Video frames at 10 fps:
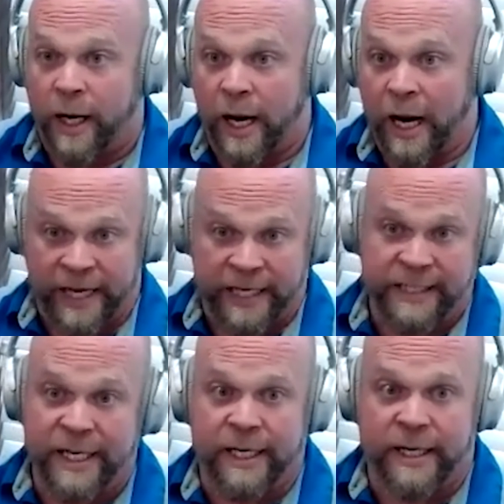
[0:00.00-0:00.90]
and that's
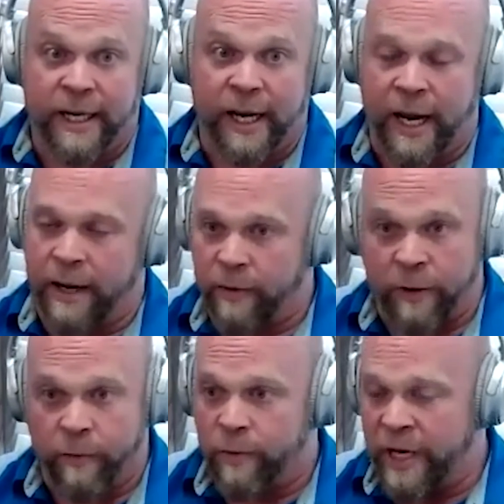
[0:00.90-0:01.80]
it. And it
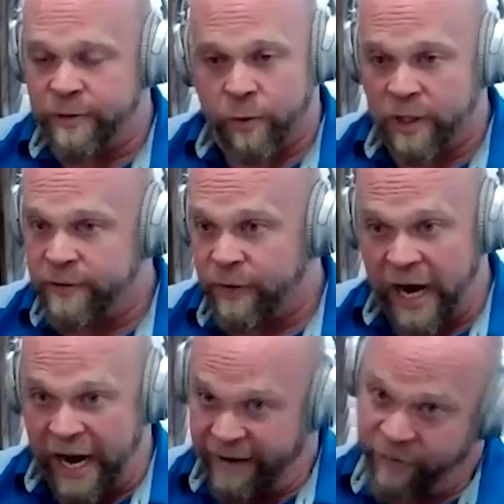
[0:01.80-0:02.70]
has worked for
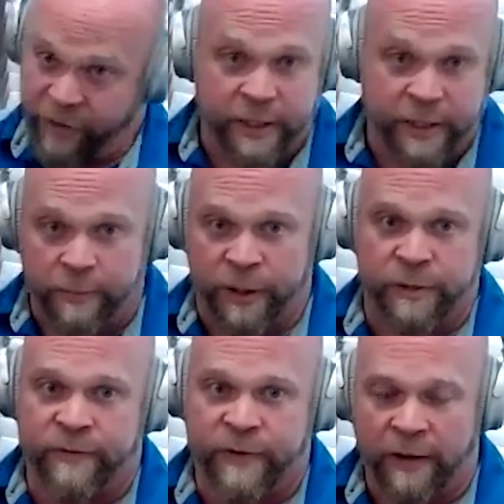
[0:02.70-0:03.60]
every single person we've
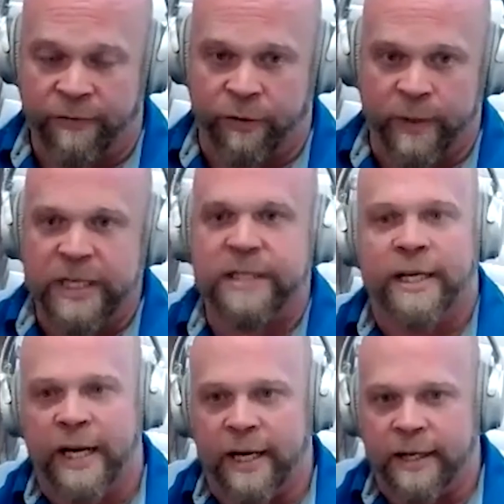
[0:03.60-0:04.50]
gone through. But it's,
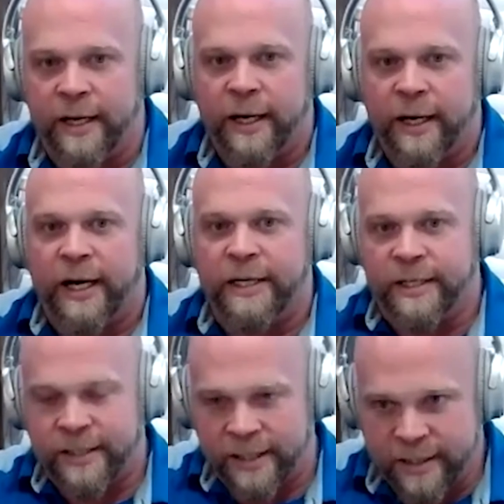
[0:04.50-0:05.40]
again, it's a
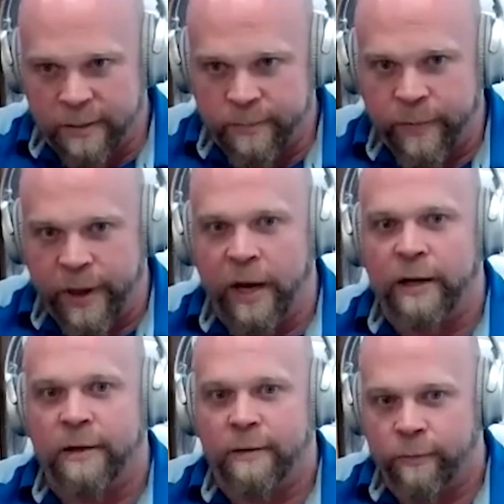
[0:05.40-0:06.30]
system, and
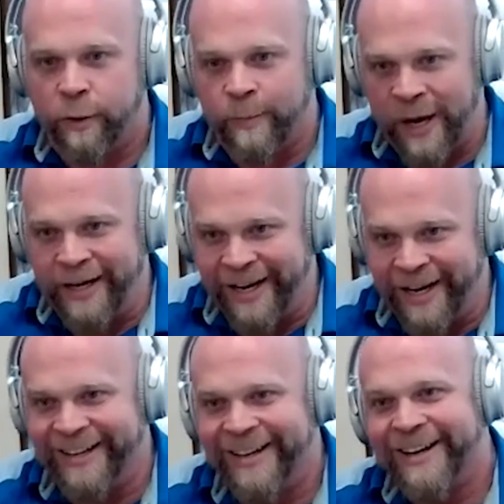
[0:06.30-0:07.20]
we're making
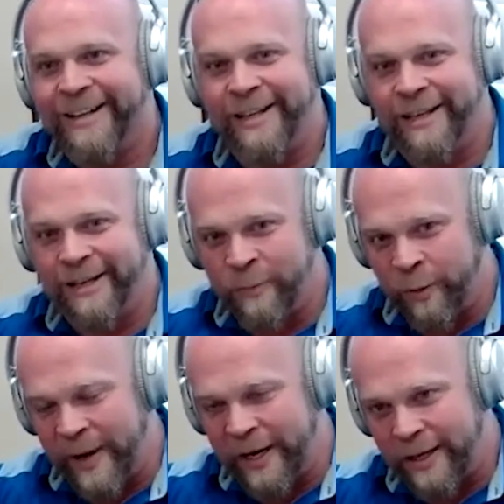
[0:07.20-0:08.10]
the, we're
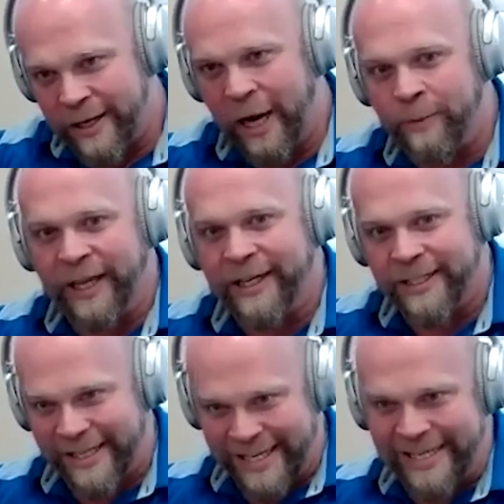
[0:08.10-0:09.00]
making the complex
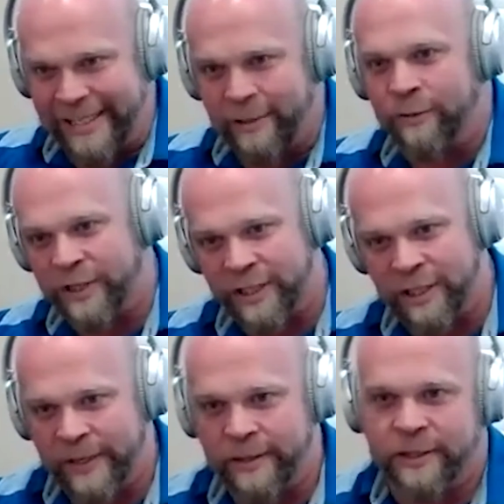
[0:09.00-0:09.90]
easy through
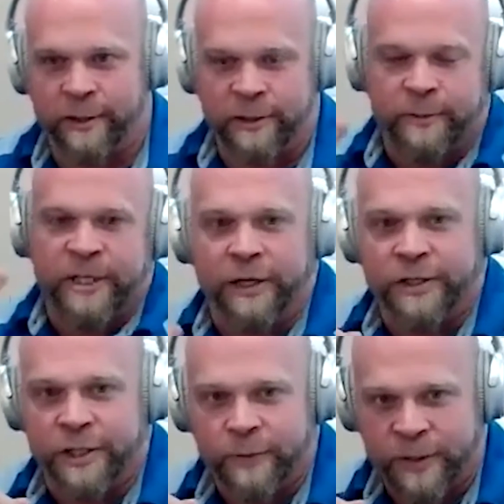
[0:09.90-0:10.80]
system, systematology,
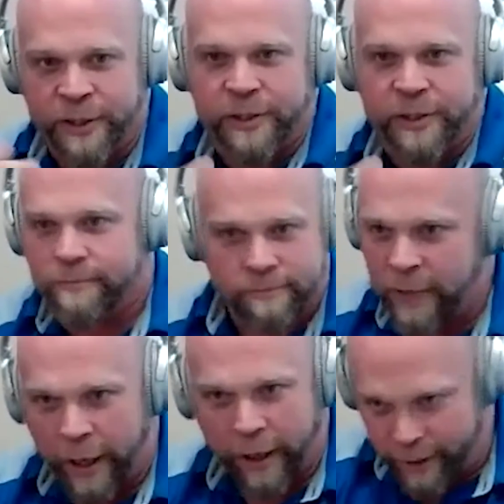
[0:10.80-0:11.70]
which is
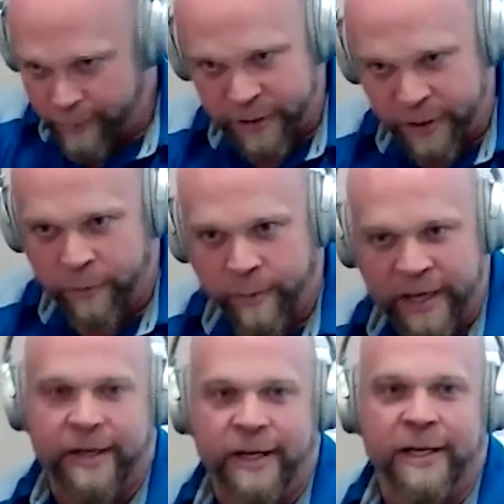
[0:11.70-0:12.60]
one hundred percent what my thing
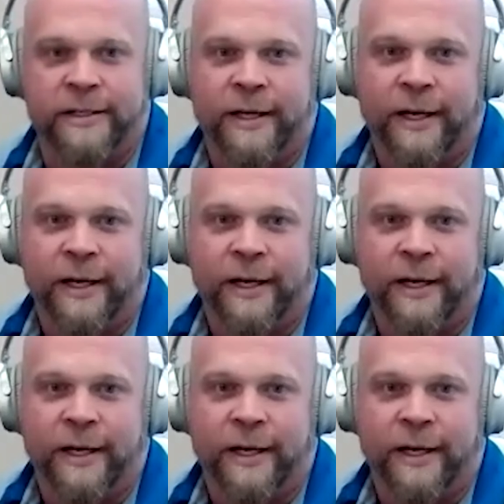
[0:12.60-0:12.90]
is.